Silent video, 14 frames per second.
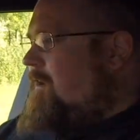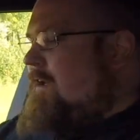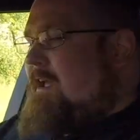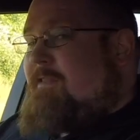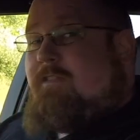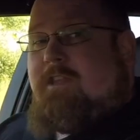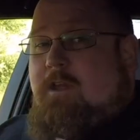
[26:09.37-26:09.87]

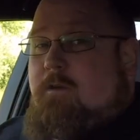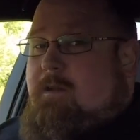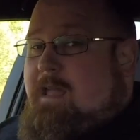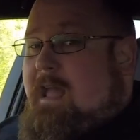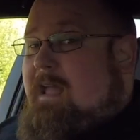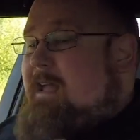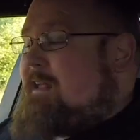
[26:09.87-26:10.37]
in the UK
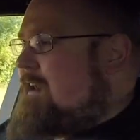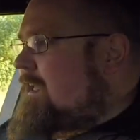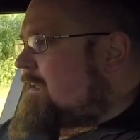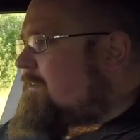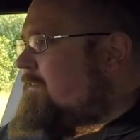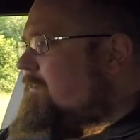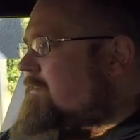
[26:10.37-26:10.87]
at
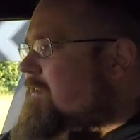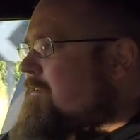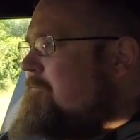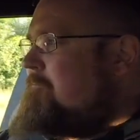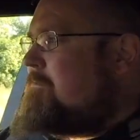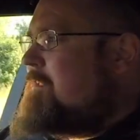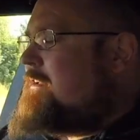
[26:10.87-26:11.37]
least,
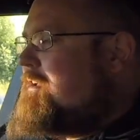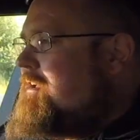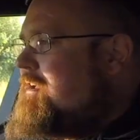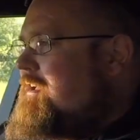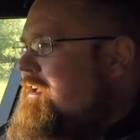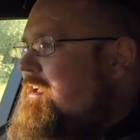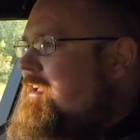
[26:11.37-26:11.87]

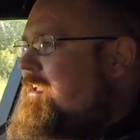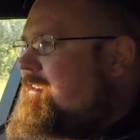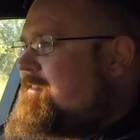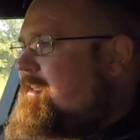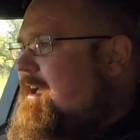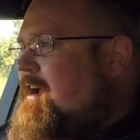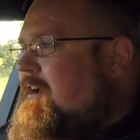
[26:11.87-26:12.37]
is
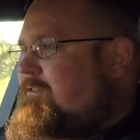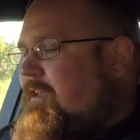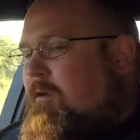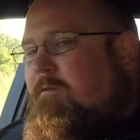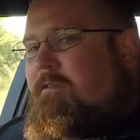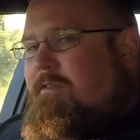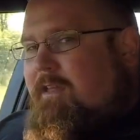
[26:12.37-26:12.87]
that I
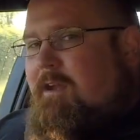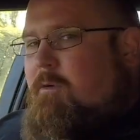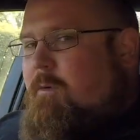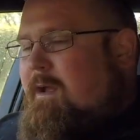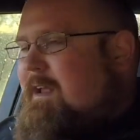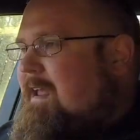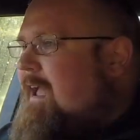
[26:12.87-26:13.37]
don't think
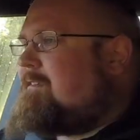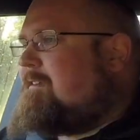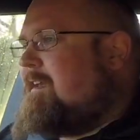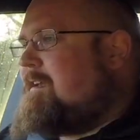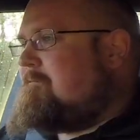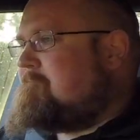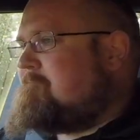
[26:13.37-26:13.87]
we're
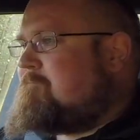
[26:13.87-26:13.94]
getting